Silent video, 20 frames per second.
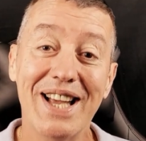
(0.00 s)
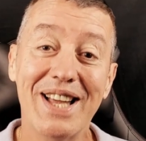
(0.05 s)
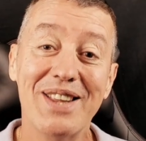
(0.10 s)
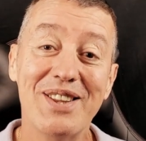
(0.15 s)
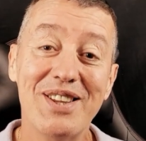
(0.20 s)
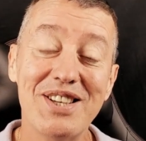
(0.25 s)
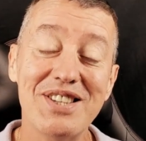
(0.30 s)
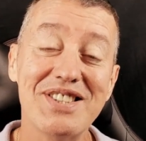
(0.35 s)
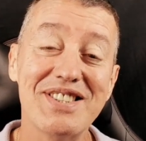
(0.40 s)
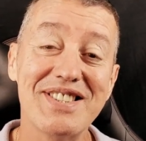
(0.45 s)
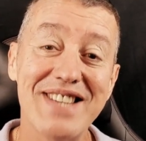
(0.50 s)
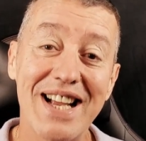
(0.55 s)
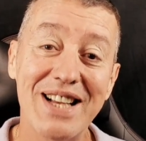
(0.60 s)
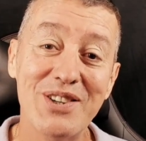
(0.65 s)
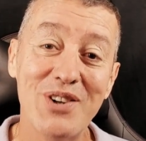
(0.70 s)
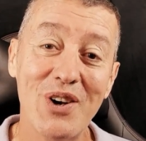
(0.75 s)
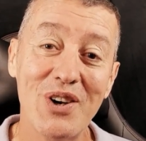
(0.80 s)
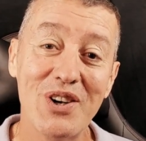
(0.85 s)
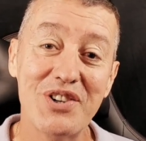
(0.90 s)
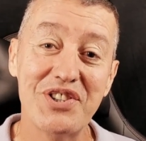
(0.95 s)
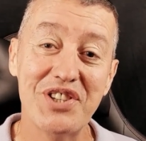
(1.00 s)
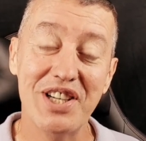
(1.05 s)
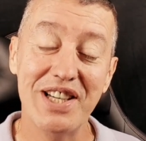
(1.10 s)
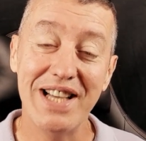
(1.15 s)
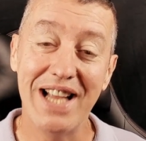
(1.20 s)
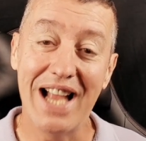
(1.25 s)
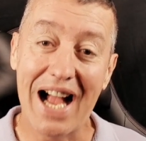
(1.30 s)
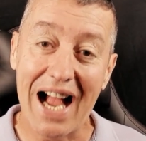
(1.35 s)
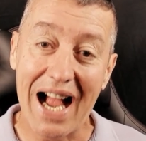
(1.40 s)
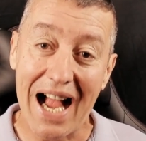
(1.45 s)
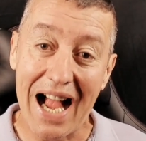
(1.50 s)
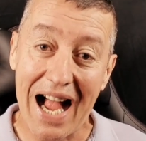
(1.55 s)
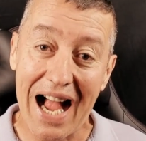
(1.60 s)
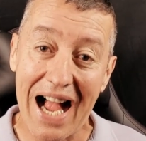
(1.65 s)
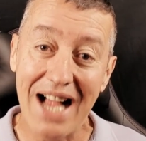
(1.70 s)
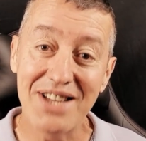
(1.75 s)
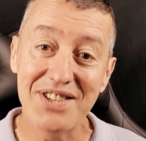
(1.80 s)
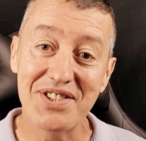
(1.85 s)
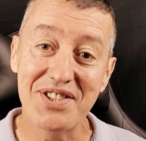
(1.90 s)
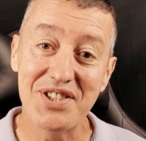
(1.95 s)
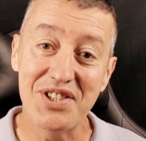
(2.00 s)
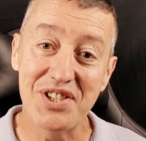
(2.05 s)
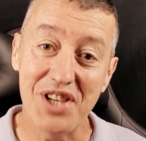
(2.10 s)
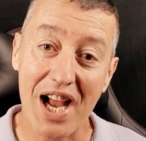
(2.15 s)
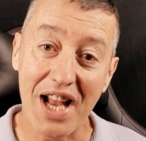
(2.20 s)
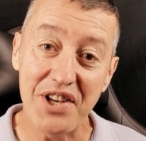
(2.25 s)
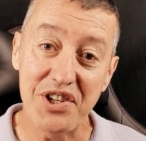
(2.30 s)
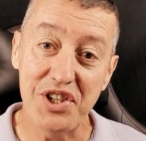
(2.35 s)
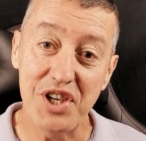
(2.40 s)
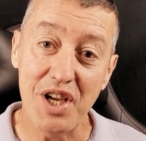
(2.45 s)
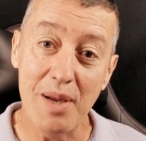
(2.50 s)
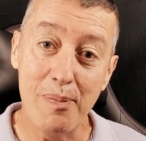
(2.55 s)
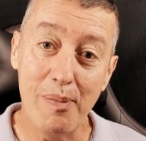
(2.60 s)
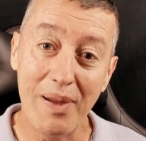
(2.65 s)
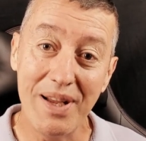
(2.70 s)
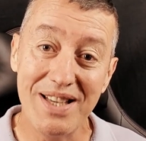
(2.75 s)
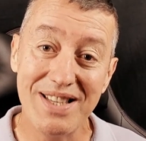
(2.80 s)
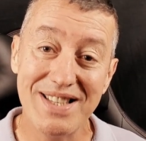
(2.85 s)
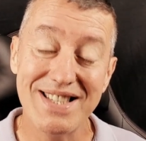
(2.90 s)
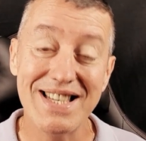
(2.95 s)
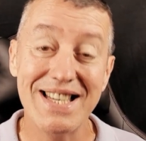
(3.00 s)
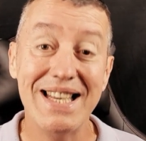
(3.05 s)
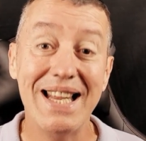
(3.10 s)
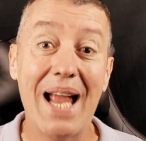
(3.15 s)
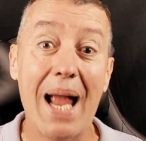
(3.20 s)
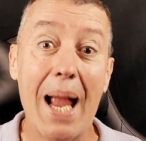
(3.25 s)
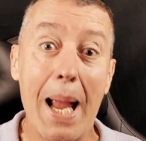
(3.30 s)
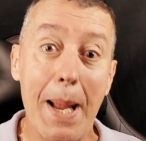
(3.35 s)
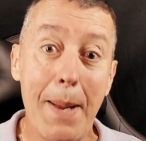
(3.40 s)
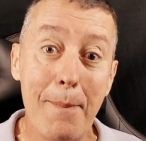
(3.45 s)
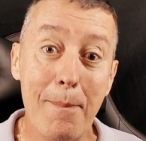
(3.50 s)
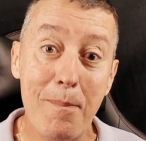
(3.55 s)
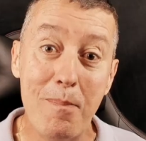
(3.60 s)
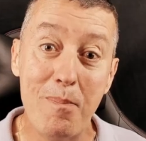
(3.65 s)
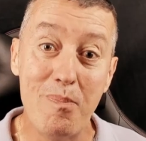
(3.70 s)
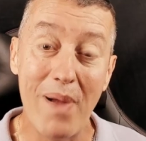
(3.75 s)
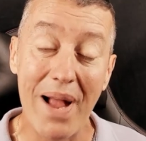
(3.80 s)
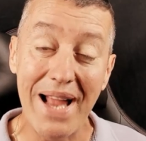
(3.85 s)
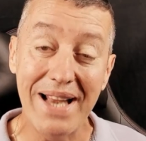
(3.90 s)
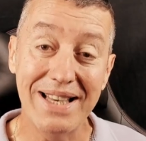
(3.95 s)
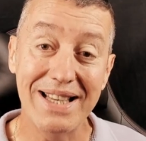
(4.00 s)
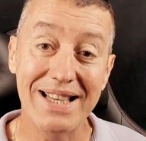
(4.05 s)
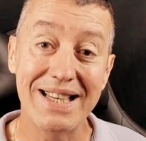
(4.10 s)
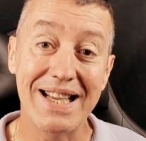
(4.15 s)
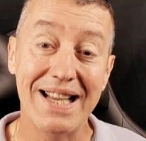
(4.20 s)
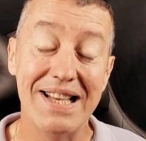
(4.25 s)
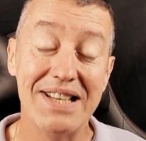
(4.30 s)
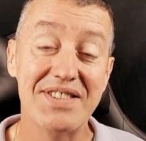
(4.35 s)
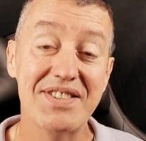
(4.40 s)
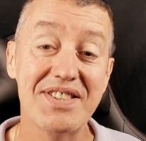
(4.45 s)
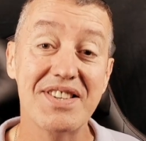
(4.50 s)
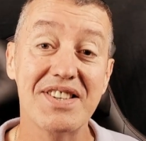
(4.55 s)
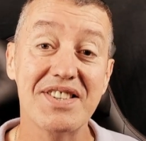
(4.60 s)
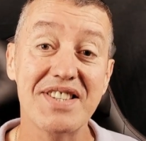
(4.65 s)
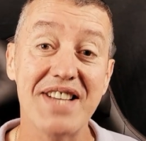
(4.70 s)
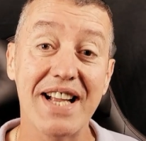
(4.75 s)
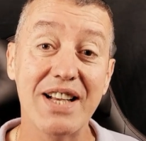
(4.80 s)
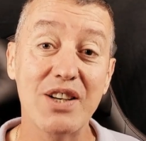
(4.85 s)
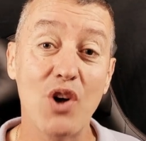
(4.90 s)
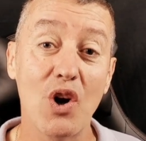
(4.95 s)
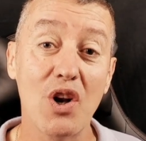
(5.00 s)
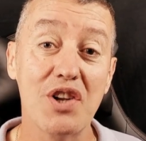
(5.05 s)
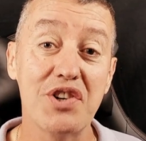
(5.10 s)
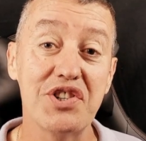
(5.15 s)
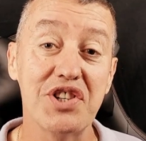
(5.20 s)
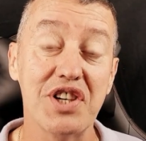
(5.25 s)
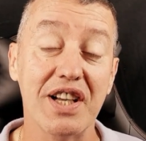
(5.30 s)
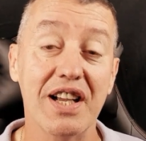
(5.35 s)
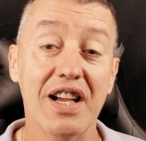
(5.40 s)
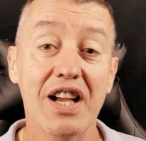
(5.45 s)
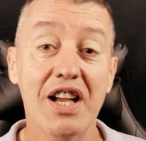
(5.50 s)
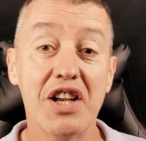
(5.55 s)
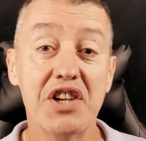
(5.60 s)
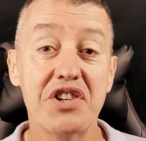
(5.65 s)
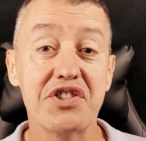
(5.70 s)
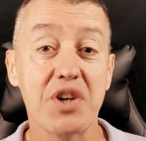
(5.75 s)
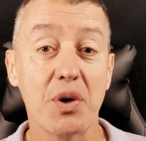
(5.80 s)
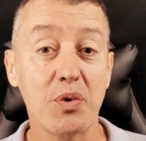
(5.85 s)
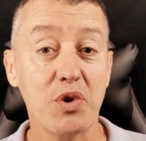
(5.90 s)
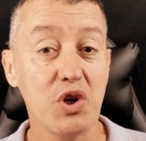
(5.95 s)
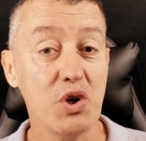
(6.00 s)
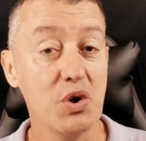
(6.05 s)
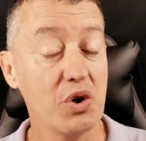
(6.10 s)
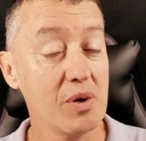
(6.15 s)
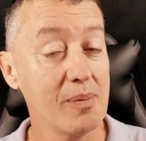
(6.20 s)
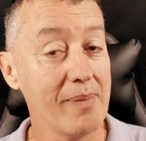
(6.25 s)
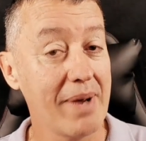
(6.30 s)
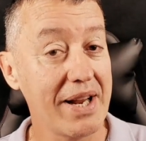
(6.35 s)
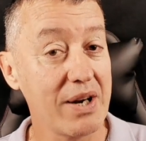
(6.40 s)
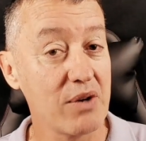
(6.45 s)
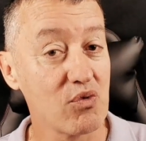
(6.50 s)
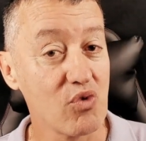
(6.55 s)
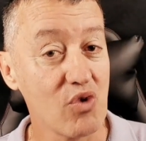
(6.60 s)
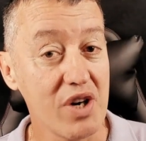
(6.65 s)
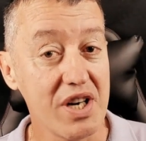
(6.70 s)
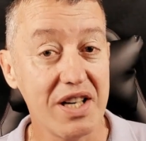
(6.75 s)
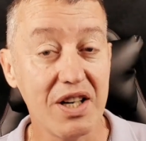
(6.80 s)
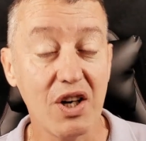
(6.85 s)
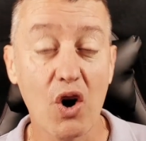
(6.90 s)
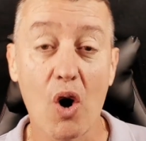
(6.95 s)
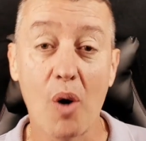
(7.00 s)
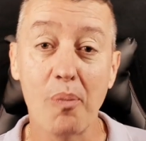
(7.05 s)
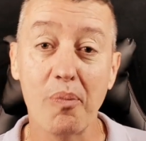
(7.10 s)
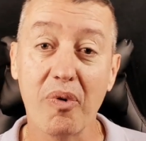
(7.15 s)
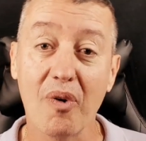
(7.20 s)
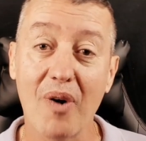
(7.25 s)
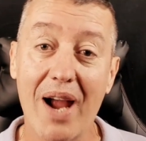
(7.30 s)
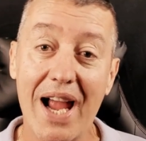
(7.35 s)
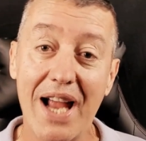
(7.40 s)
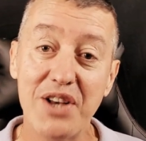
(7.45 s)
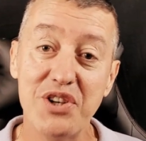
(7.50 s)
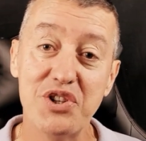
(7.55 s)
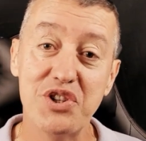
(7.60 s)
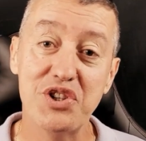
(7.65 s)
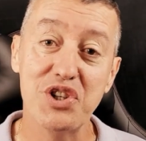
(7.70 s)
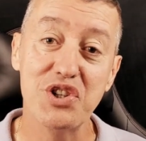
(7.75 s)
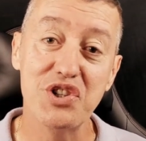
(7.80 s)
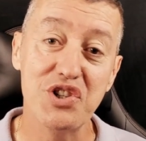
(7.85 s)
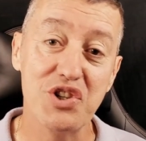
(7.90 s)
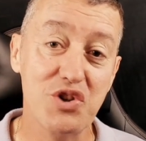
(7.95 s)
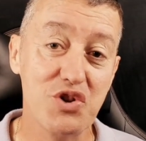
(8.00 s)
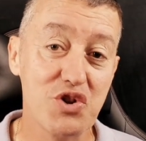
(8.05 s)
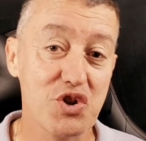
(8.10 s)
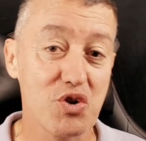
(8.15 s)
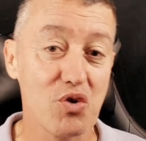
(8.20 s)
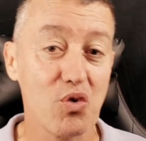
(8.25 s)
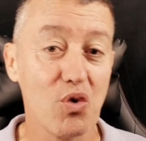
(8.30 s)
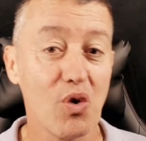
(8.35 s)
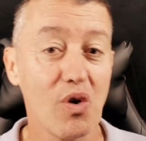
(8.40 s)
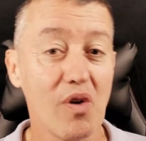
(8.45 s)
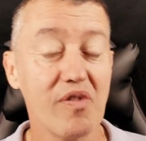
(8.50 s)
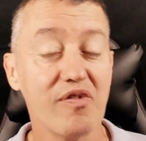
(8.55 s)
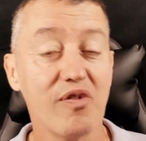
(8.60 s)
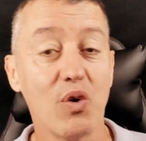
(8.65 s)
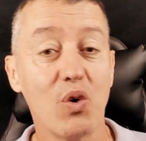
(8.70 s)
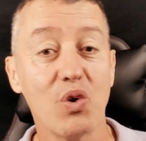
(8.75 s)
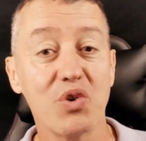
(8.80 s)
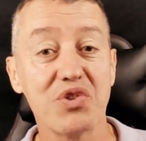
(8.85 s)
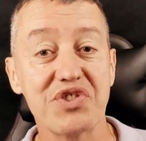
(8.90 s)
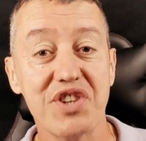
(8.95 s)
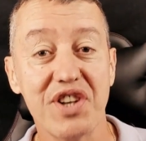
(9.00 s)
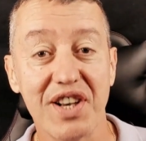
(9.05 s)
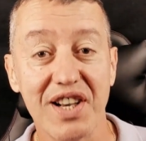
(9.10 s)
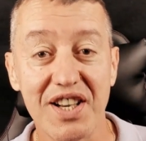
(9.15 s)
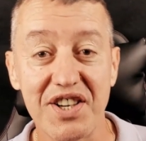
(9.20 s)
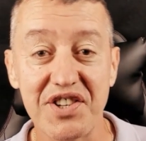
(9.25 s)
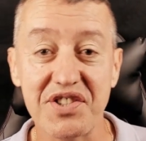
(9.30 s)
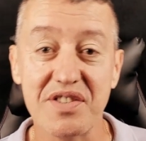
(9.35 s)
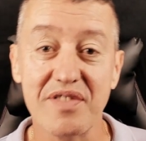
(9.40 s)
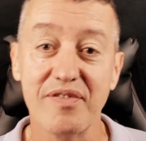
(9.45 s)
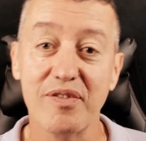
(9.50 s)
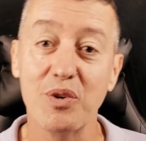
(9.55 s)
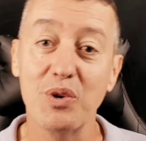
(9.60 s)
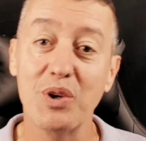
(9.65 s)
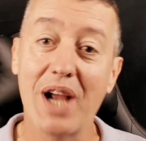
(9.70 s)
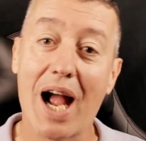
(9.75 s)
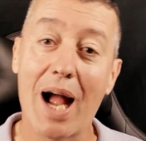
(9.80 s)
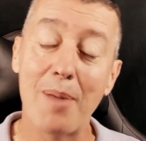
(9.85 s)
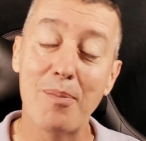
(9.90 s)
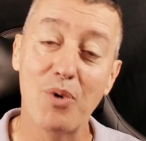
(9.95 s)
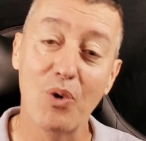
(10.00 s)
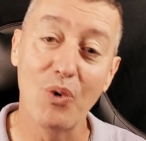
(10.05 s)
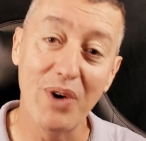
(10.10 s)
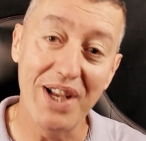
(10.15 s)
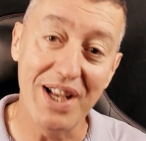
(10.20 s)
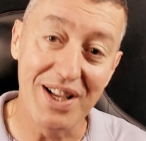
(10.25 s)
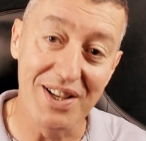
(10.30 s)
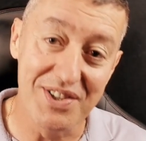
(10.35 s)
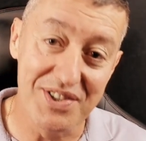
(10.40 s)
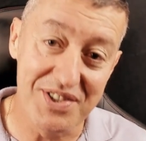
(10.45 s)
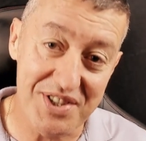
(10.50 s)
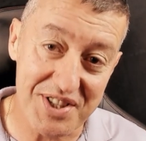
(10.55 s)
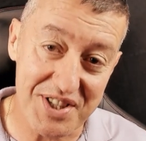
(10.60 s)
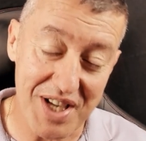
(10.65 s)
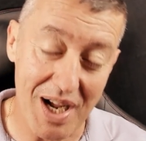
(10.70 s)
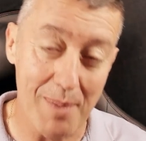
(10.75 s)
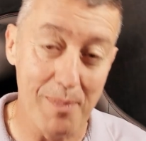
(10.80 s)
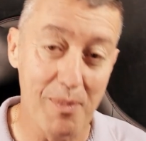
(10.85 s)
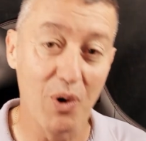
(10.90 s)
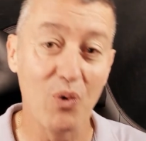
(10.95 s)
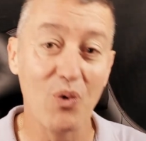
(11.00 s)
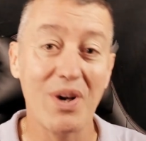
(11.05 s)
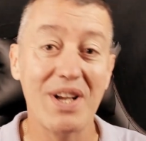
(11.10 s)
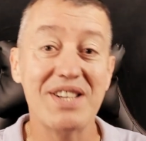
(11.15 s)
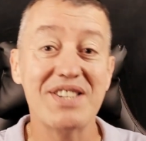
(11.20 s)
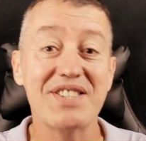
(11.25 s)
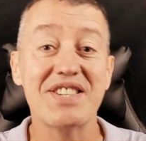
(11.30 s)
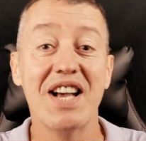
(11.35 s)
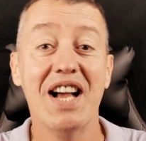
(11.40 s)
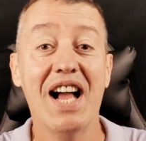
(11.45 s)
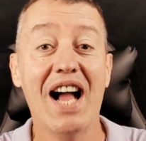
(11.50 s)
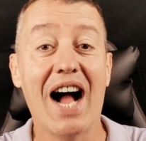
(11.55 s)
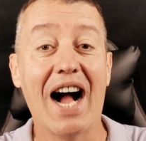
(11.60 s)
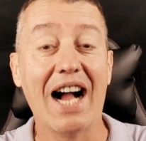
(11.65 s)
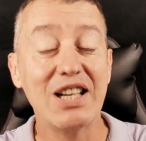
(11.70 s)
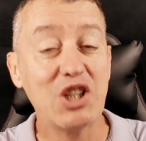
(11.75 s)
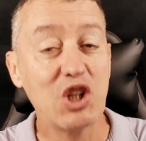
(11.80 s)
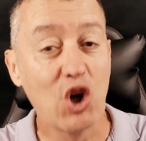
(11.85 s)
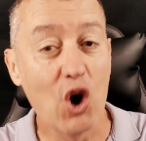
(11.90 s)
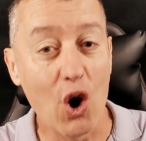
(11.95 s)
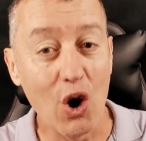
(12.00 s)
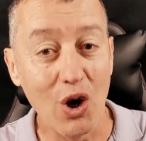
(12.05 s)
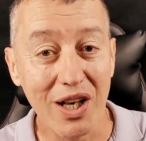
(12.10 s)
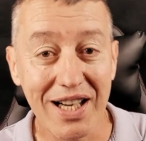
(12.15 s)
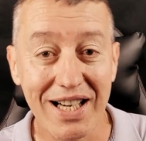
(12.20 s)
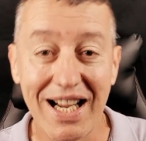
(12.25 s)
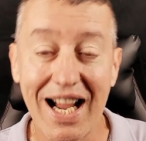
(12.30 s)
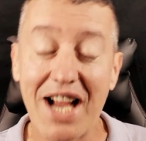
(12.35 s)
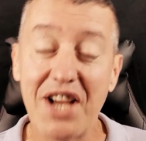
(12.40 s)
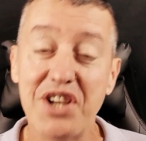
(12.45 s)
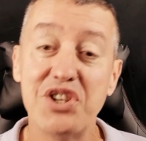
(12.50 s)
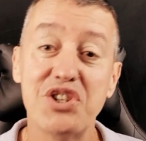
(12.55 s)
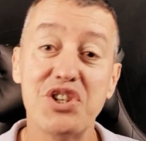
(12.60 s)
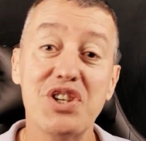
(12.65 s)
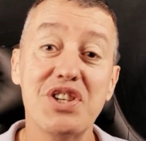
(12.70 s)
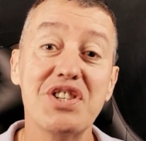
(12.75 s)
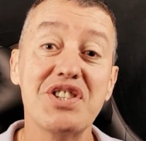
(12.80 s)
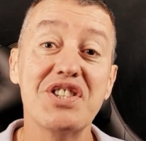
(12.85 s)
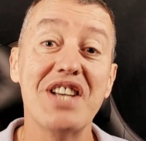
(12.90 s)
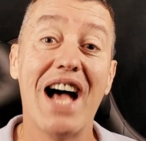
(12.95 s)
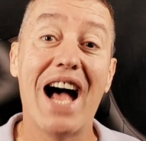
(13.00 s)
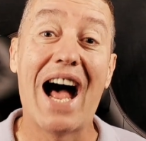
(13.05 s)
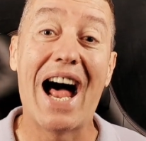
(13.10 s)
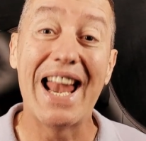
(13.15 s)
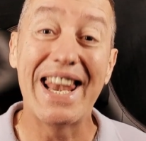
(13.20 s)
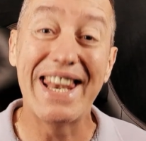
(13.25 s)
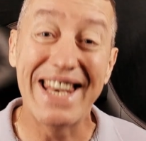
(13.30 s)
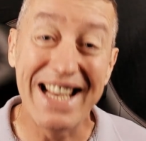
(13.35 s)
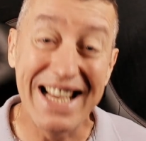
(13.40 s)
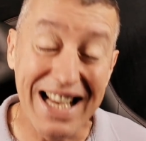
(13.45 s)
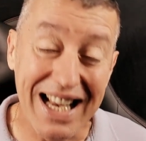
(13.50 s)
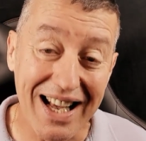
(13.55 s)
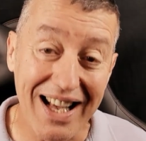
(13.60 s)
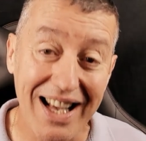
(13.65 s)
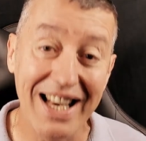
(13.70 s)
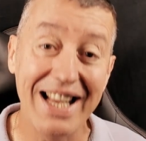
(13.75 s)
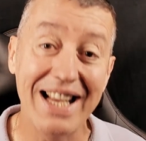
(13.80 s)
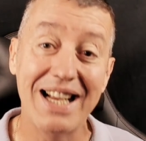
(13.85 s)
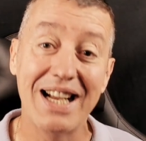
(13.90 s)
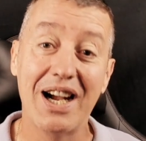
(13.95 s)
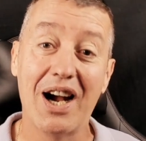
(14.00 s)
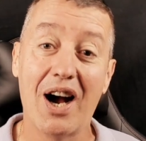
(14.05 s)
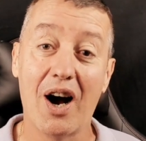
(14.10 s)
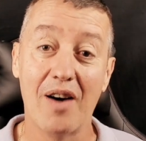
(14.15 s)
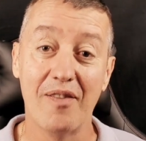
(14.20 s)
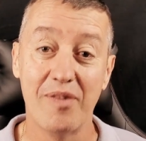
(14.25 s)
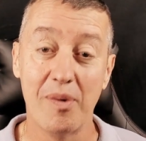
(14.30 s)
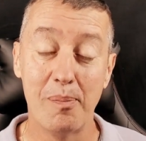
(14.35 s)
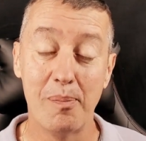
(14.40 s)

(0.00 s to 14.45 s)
this technology has ChatGPT embedded into the technology. So you can make reading comprehensions and true or false and lists of vocabulary and summaries and collocations at the click of a